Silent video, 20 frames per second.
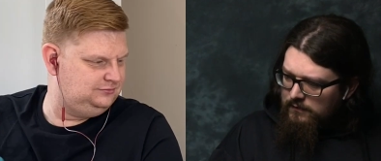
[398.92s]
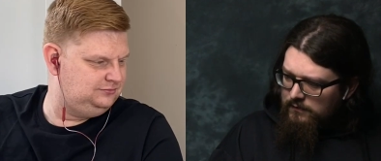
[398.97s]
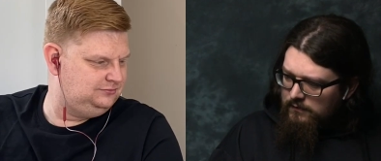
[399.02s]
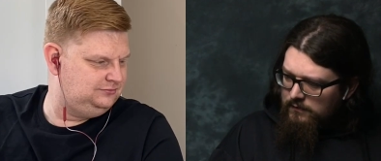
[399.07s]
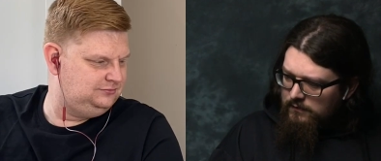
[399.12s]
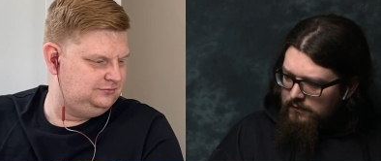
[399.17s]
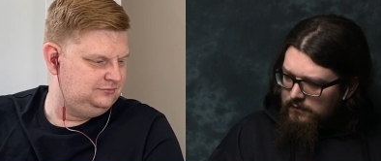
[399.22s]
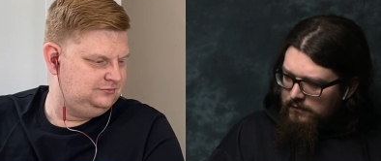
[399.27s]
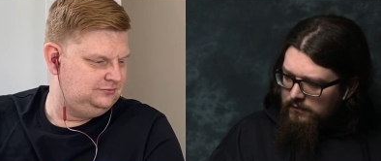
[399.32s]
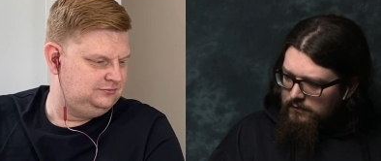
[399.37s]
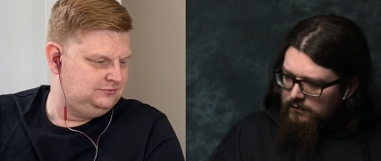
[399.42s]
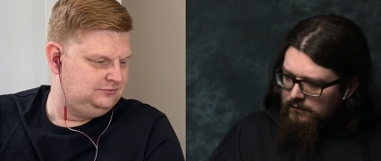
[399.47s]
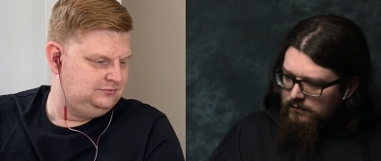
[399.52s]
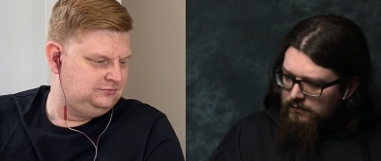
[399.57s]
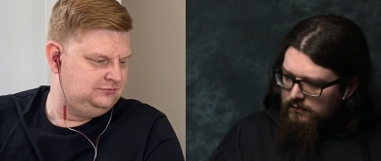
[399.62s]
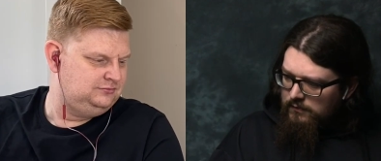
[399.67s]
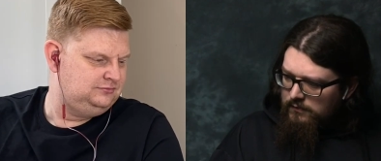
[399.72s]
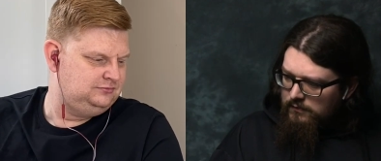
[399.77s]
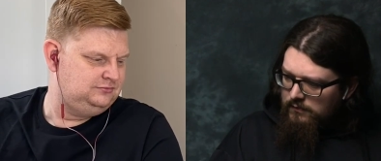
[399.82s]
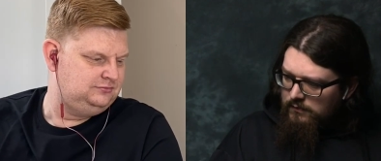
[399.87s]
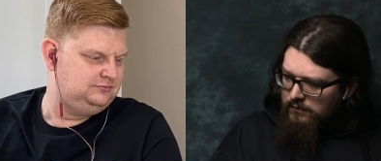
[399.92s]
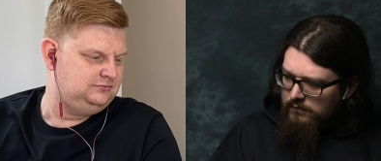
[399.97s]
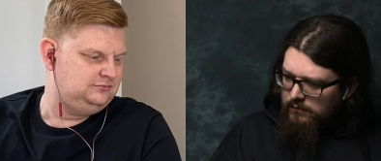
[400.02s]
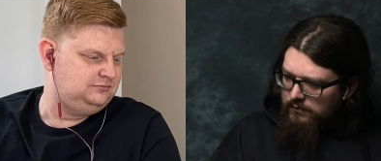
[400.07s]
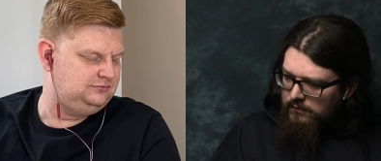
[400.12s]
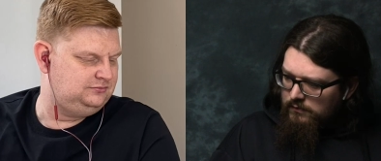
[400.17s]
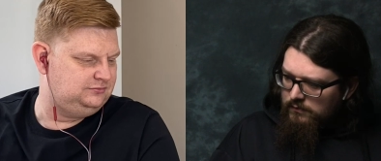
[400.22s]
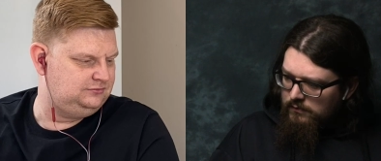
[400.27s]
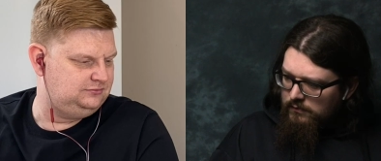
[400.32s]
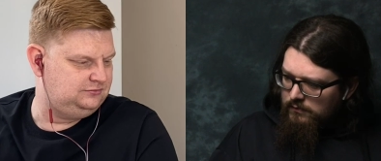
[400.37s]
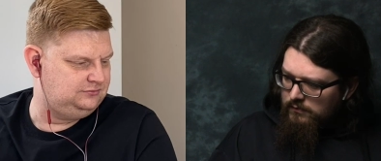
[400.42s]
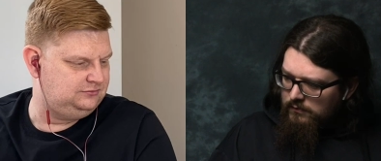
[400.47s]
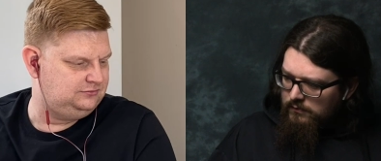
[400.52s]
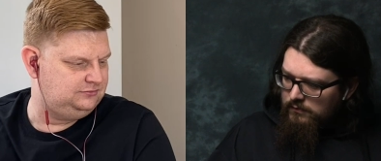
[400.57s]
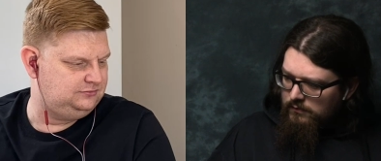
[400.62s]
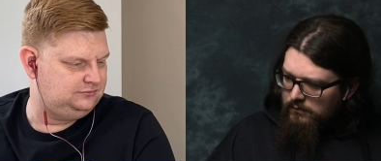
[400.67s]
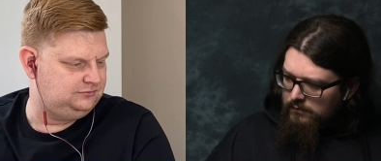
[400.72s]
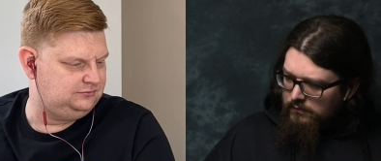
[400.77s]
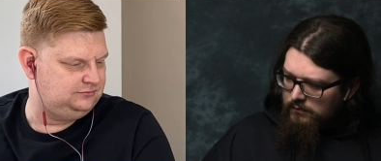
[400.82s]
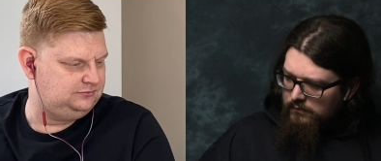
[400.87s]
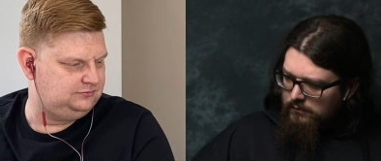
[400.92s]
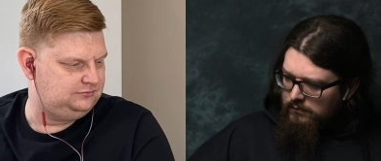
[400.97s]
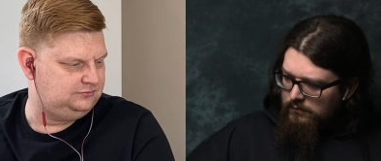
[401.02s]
(silence)